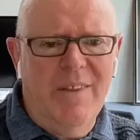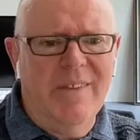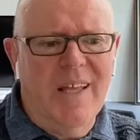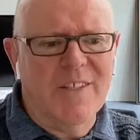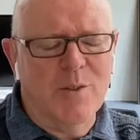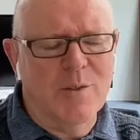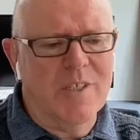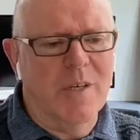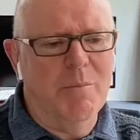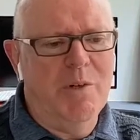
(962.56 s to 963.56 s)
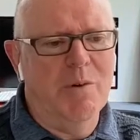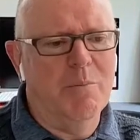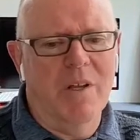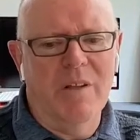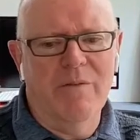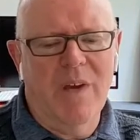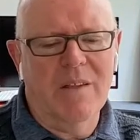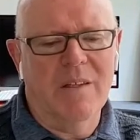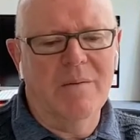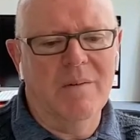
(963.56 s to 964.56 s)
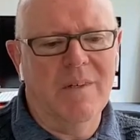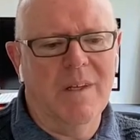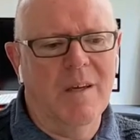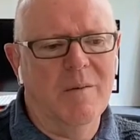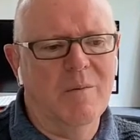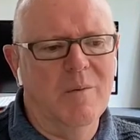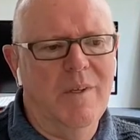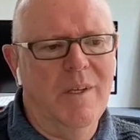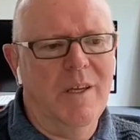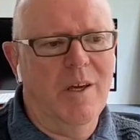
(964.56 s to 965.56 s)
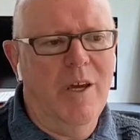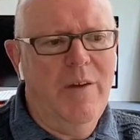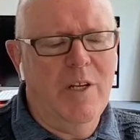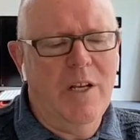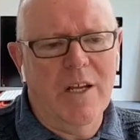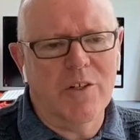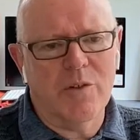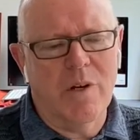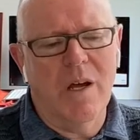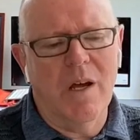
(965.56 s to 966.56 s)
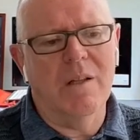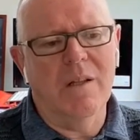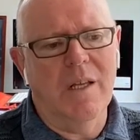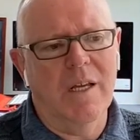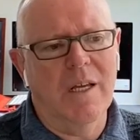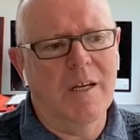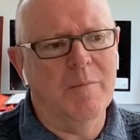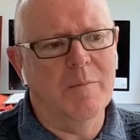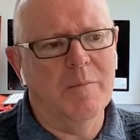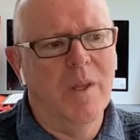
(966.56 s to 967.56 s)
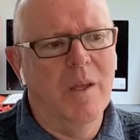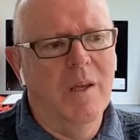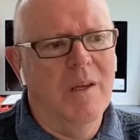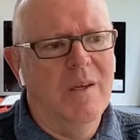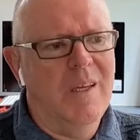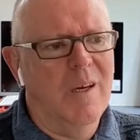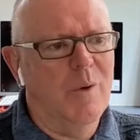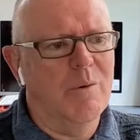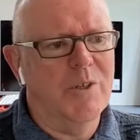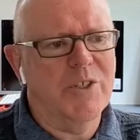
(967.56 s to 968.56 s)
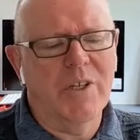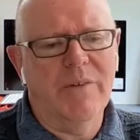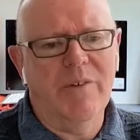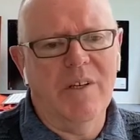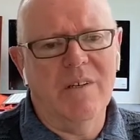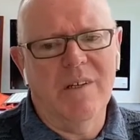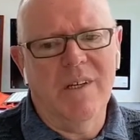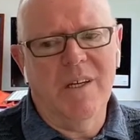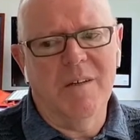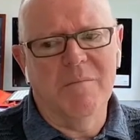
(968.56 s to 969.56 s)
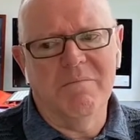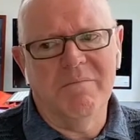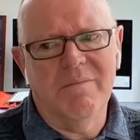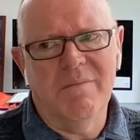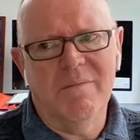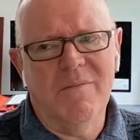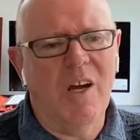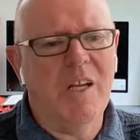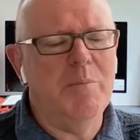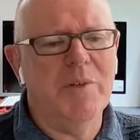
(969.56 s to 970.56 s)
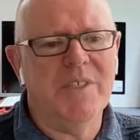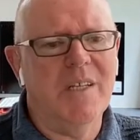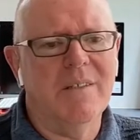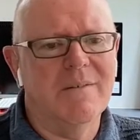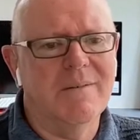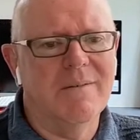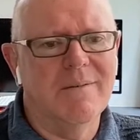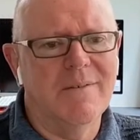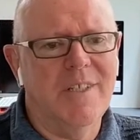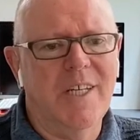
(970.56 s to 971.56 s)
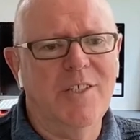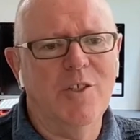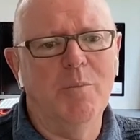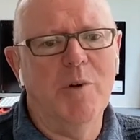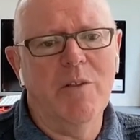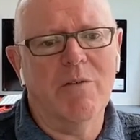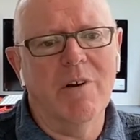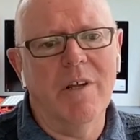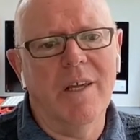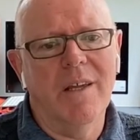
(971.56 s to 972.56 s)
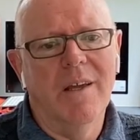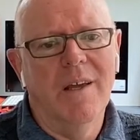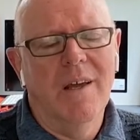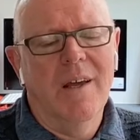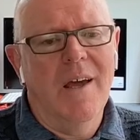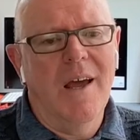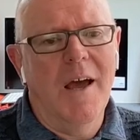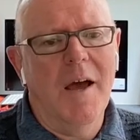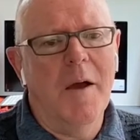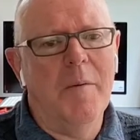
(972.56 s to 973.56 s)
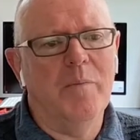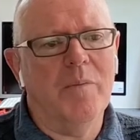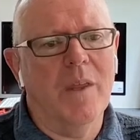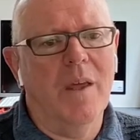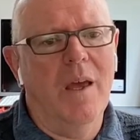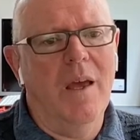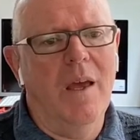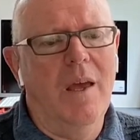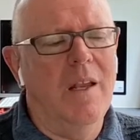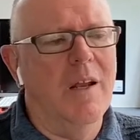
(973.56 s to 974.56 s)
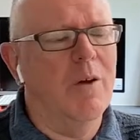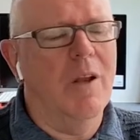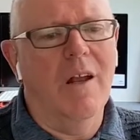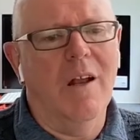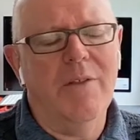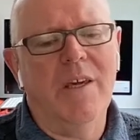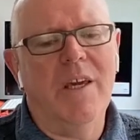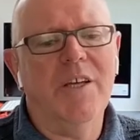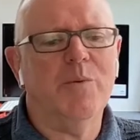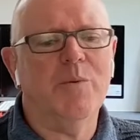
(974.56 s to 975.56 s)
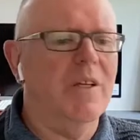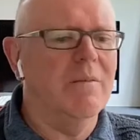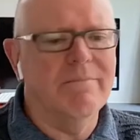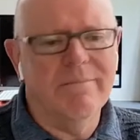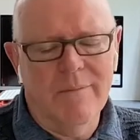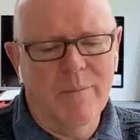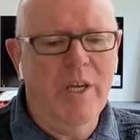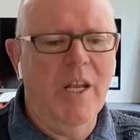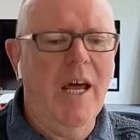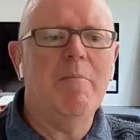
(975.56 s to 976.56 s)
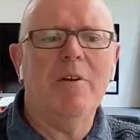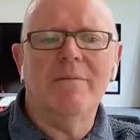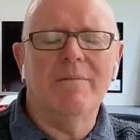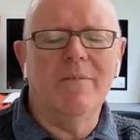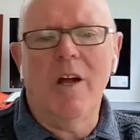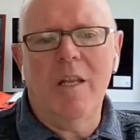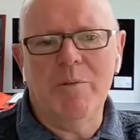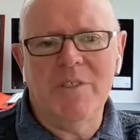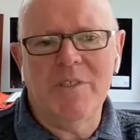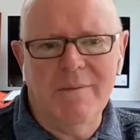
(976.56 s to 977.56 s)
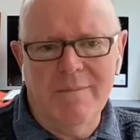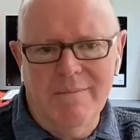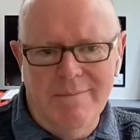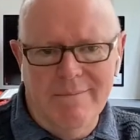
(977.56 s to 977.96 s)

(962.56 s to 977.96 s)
think that's also mirrored by the fact that um, even in our trial, um, you know, we're retrieving um, ninety percent T I C I two B three. Yeah, um, yeah. You know, and, and I think, yes, we can we can aim at ninety percent